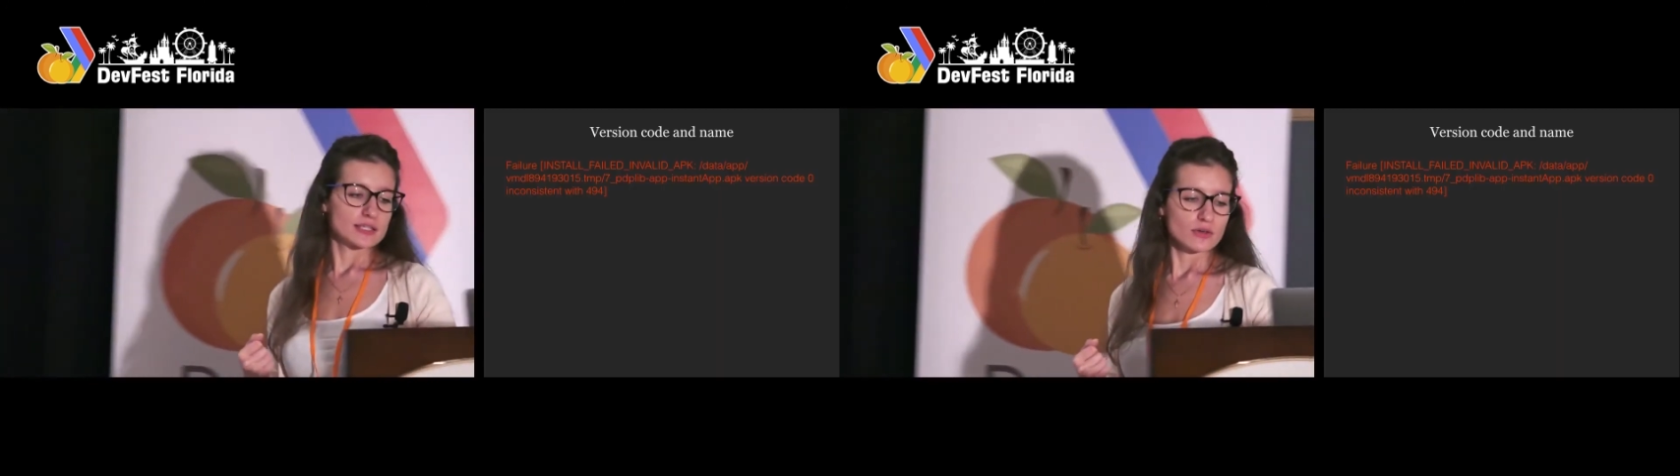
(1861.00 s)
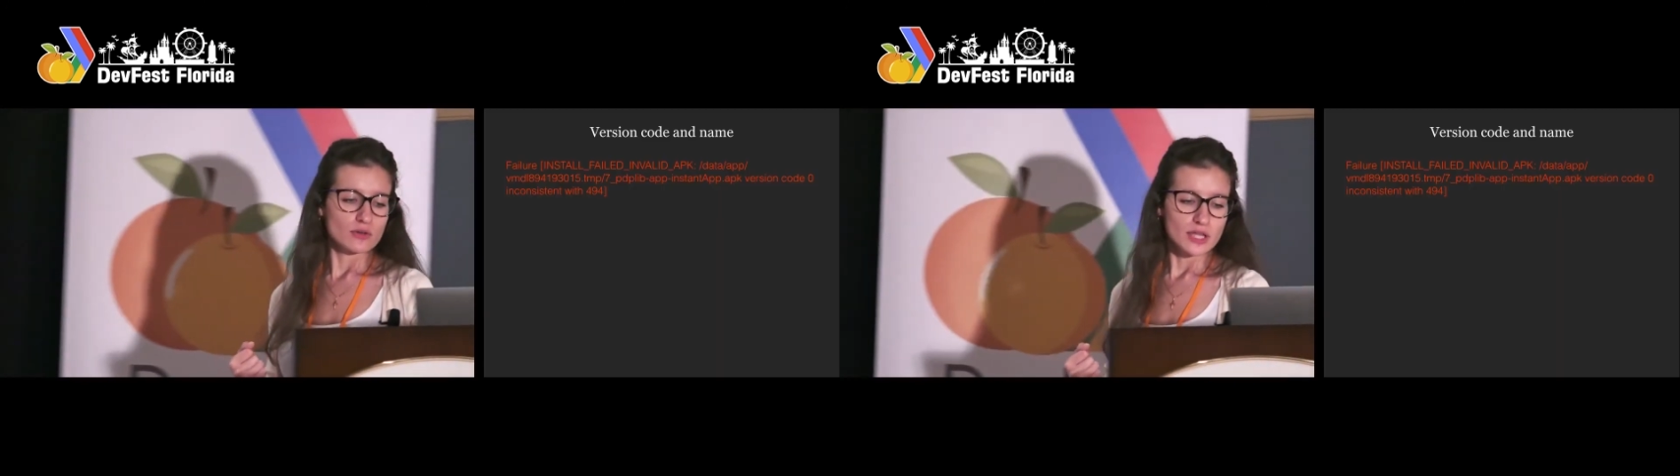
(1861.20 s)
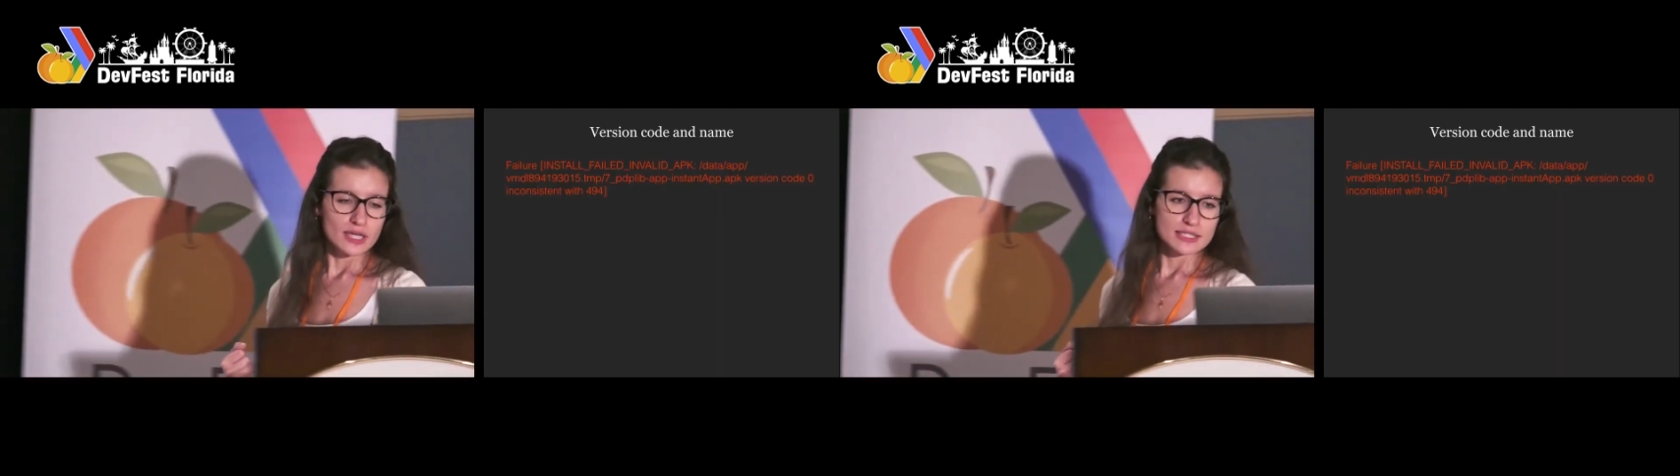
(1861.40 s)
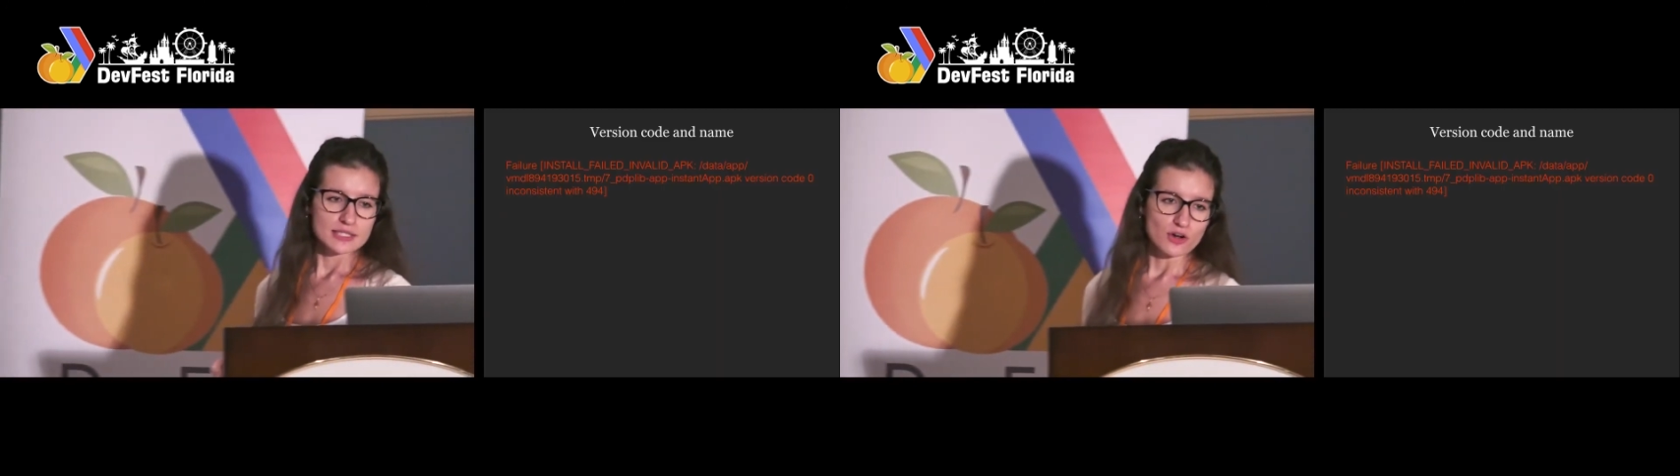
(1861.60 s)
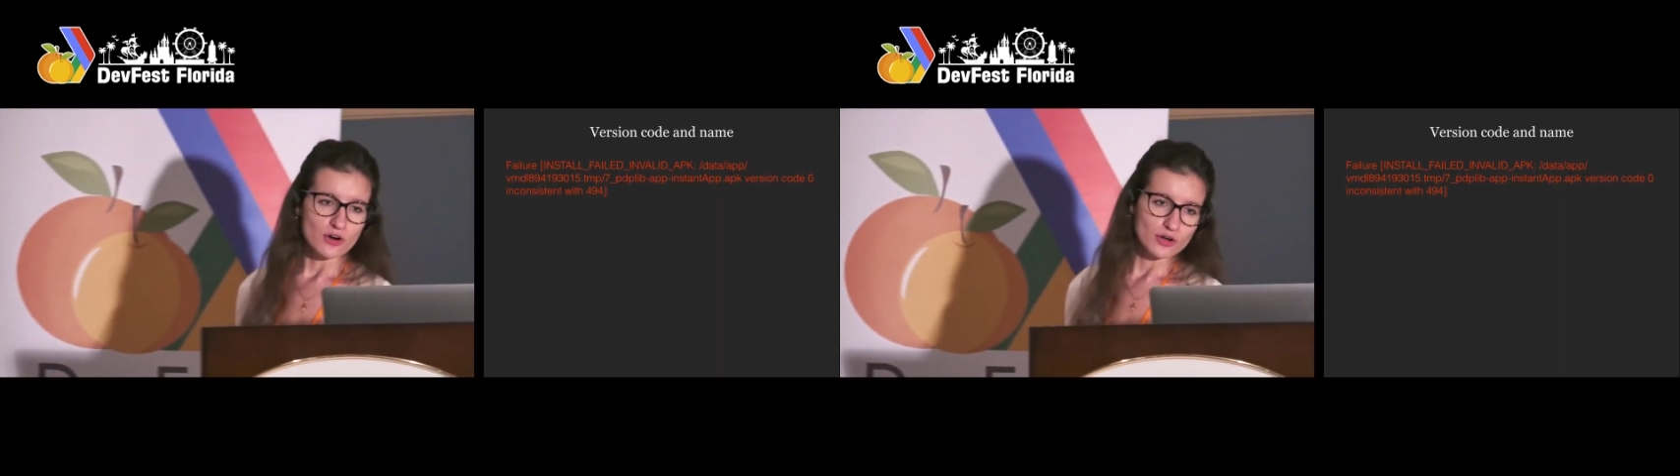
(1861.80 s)
so let's
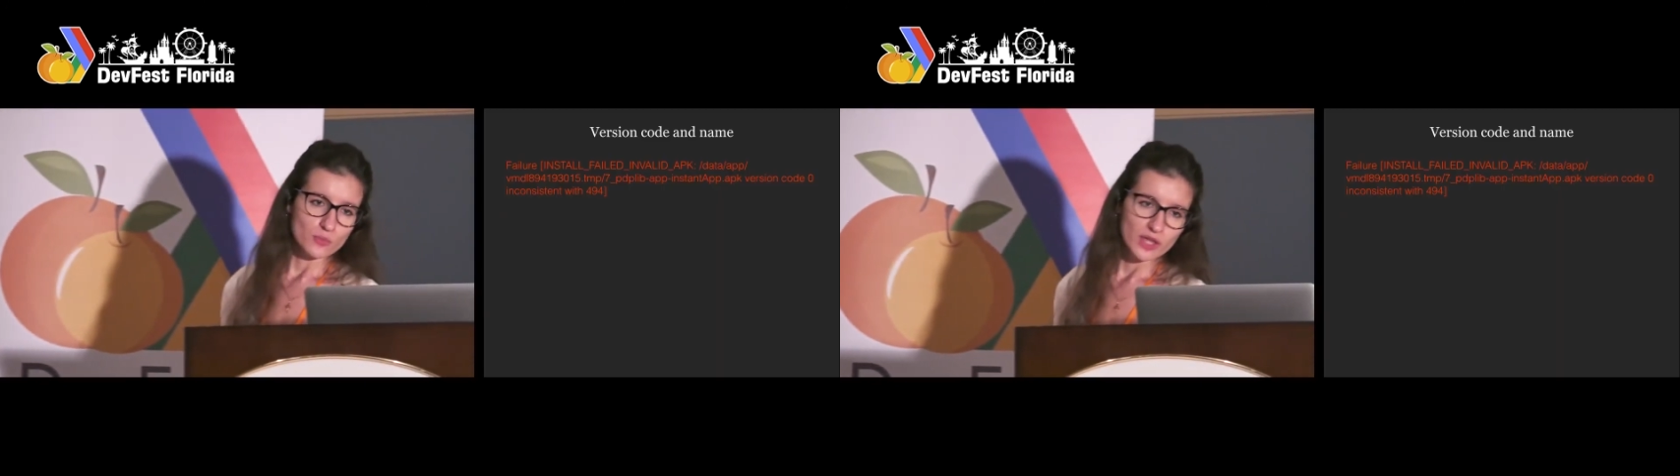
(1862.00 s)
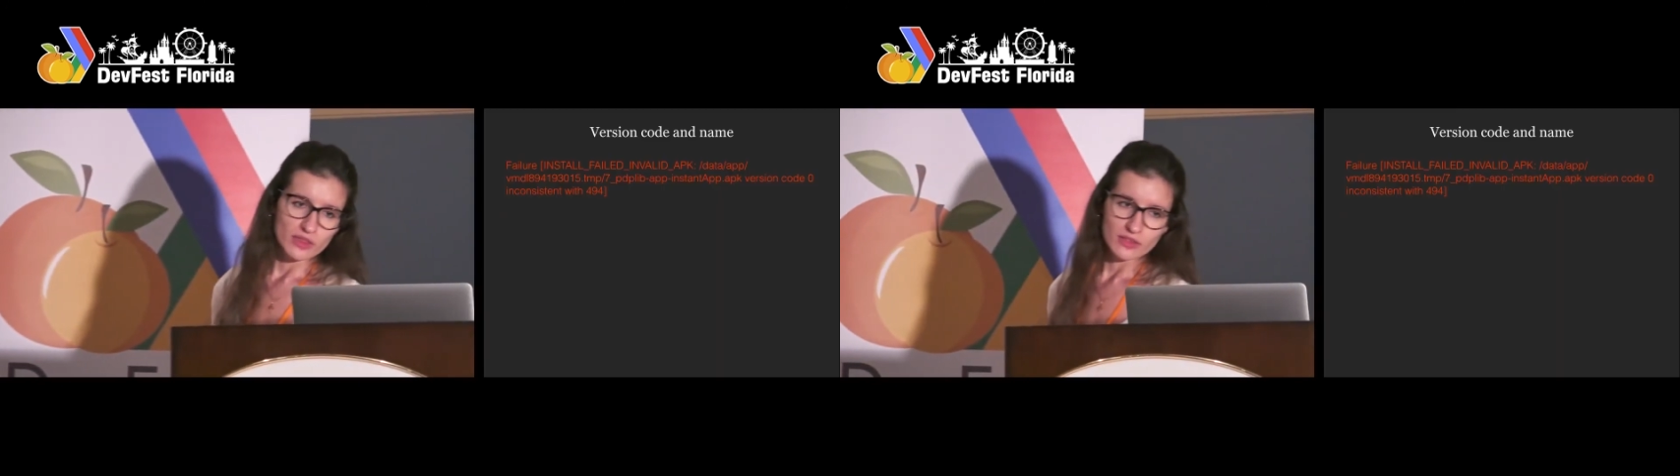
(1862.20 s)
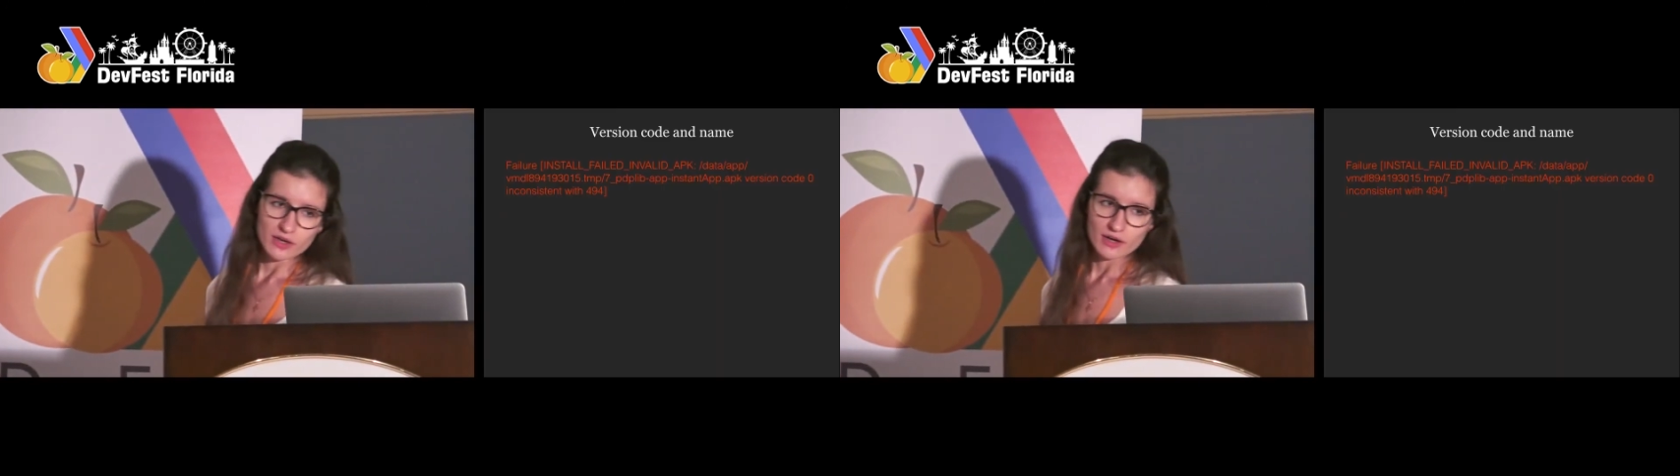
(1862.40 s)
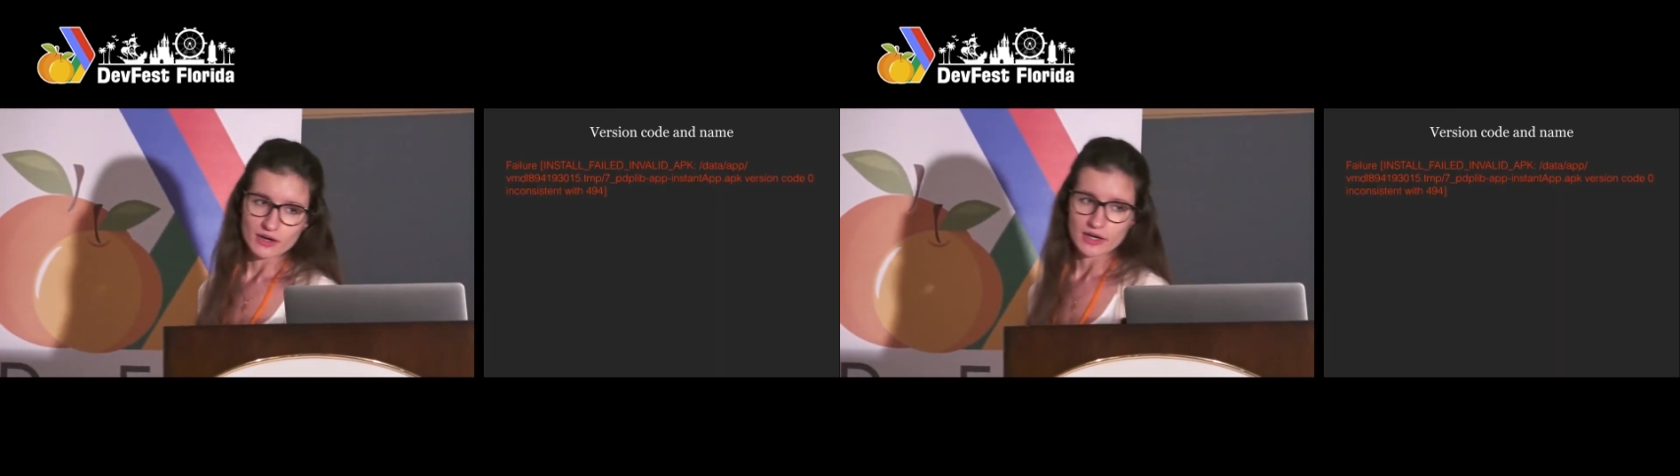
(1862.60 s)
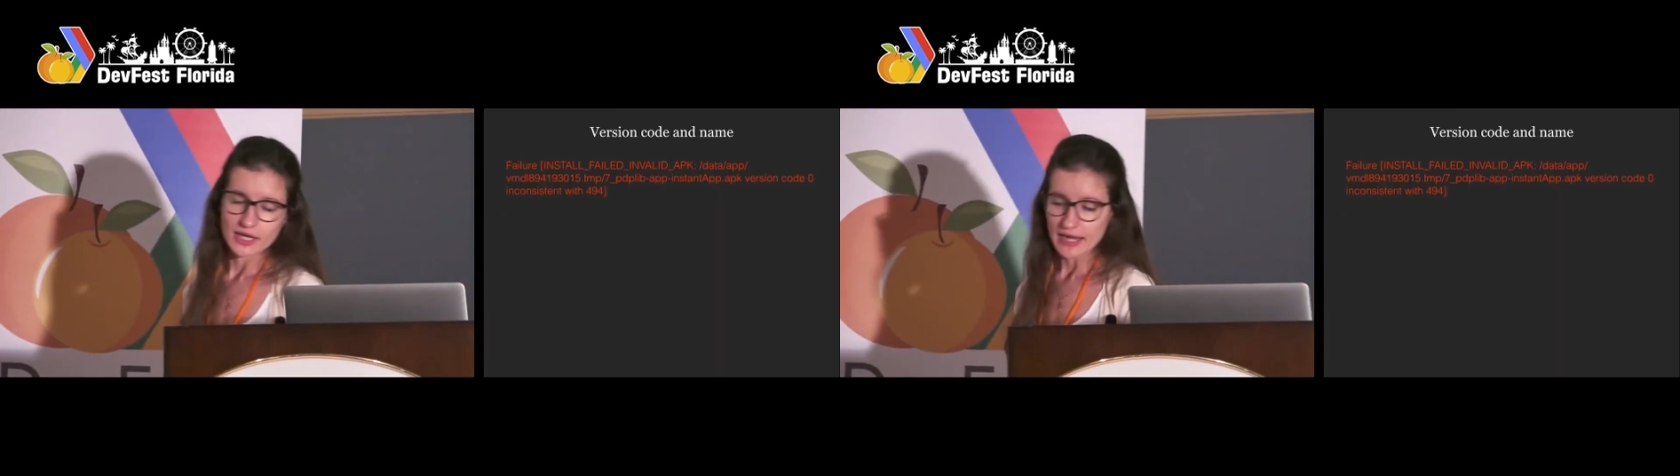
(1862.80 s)
start with
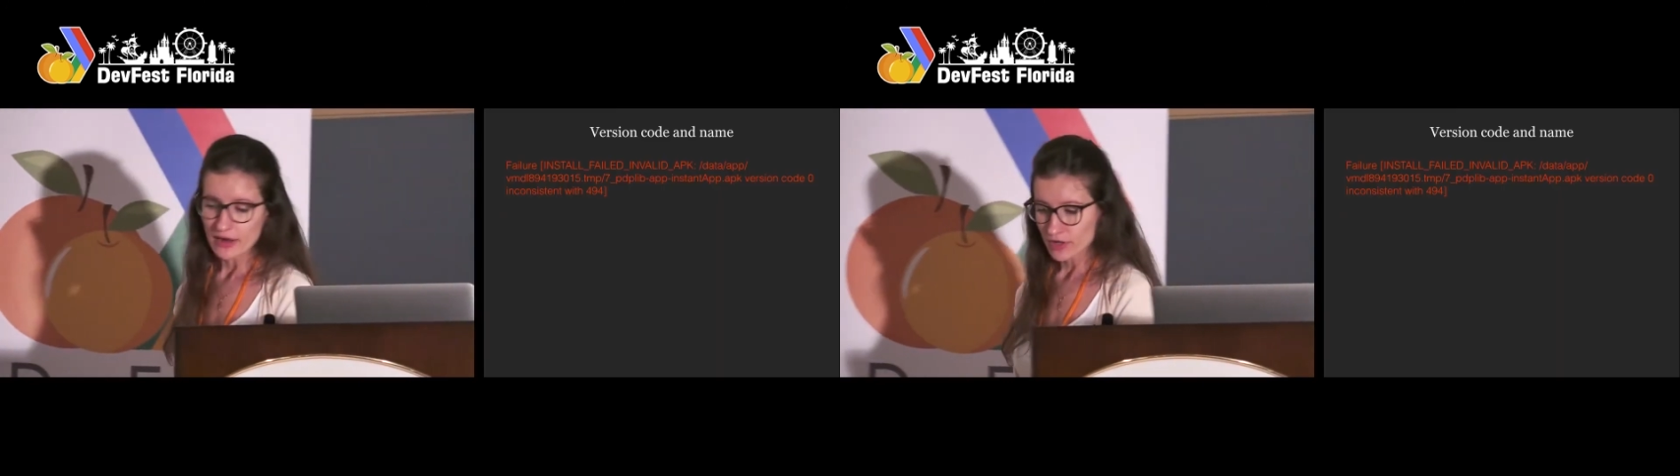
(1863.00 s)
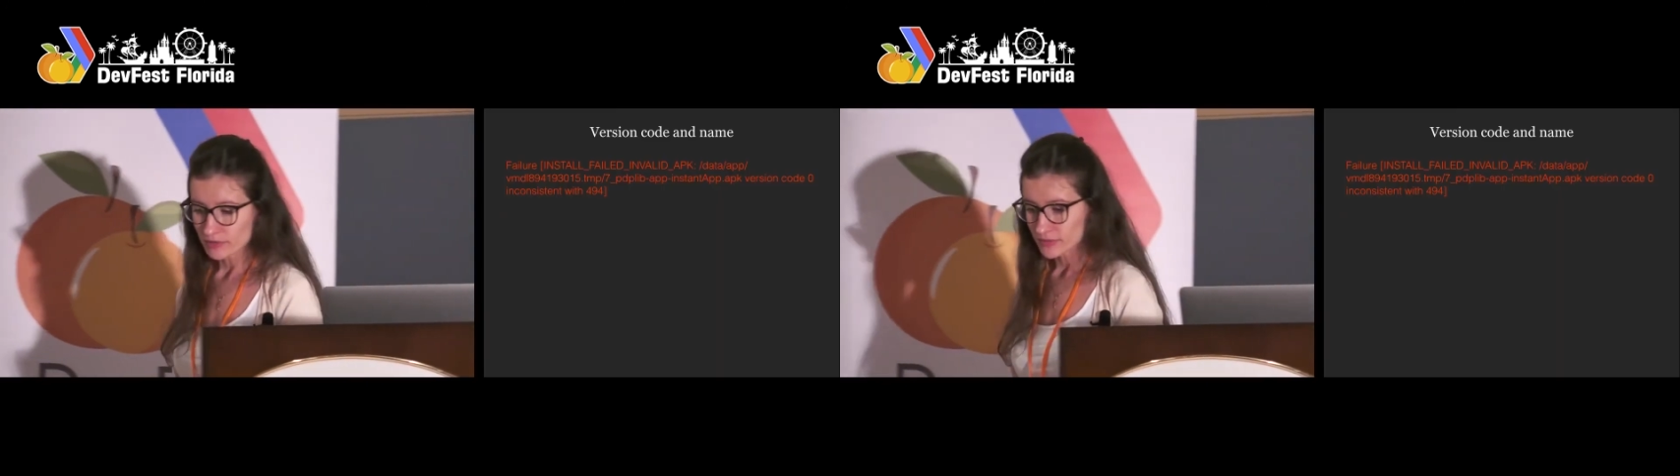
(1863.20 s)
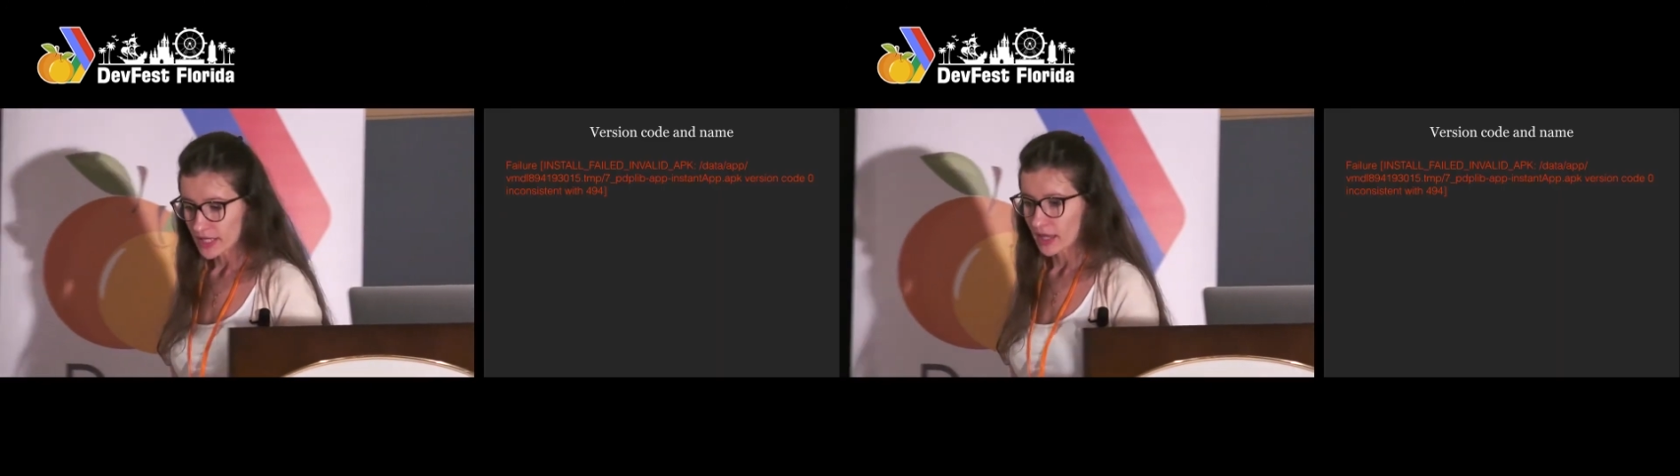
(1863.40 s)
an error